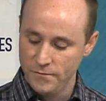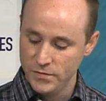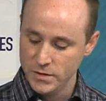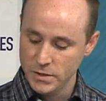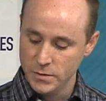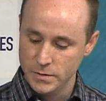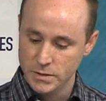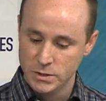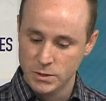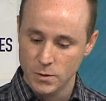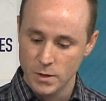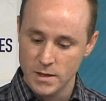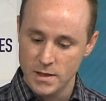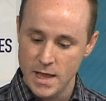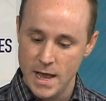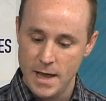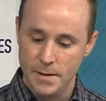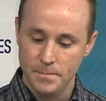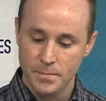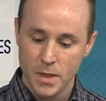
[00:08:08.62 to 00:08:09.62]
you enjoyed
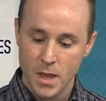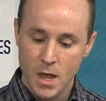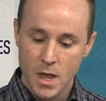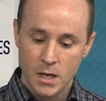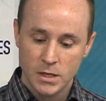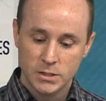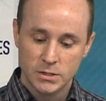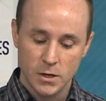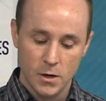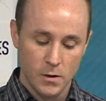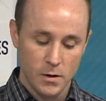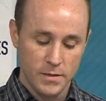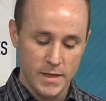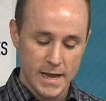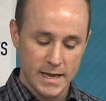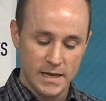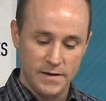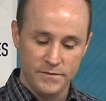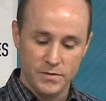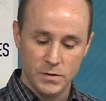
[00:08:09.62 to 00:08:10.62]
that. So that
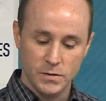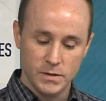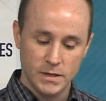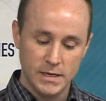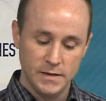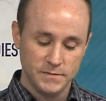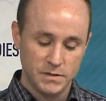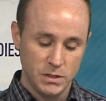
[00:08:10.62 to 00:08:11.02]
gives